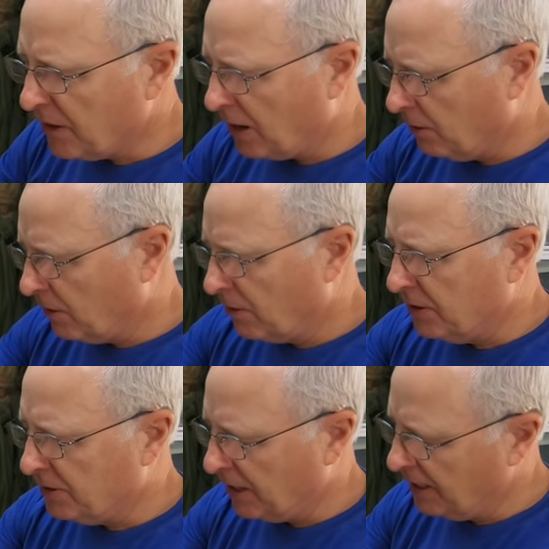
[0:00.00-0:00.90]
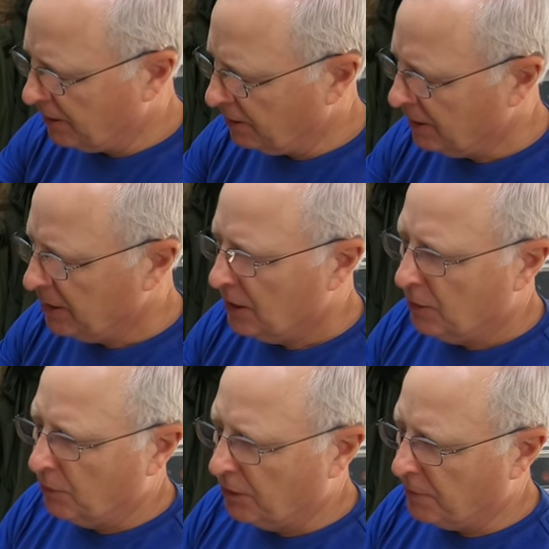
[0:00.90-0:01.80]
got a little container
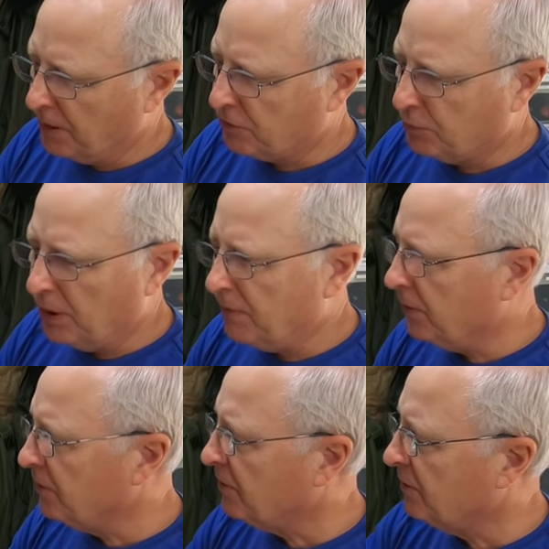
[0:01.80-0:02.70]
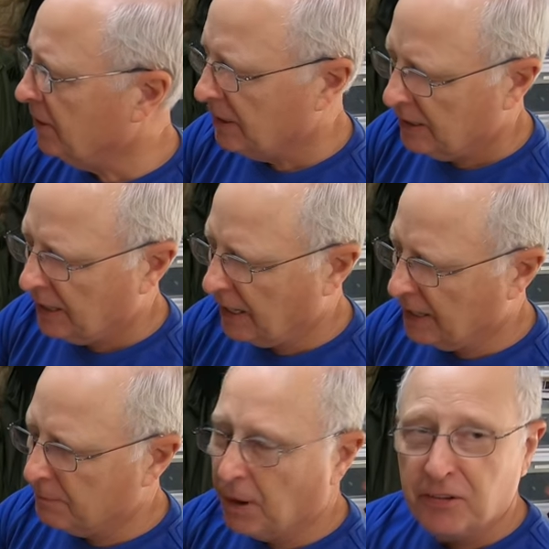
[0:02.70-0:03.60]
with my swivels
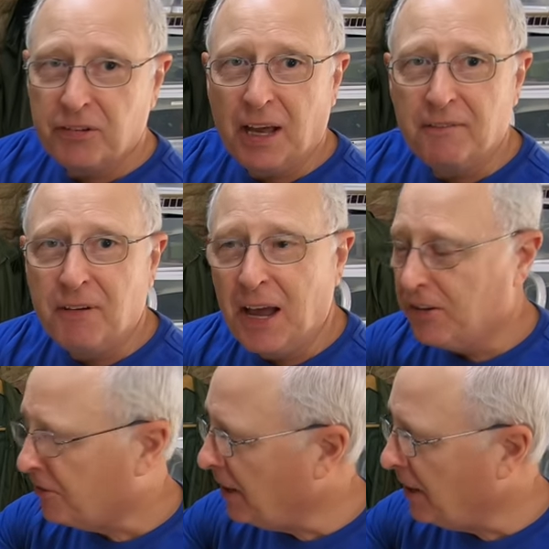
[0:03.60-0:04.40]
and must-have fast